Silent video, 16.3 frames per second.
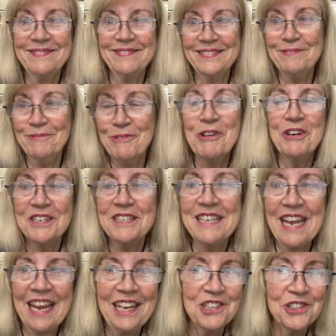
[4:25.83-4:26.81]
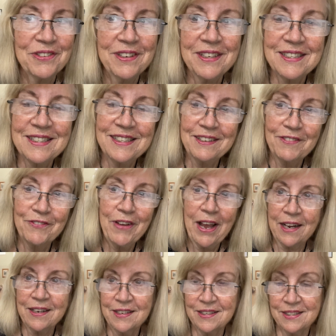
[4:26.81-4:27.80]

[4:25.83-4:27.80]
more dangerous. In fact,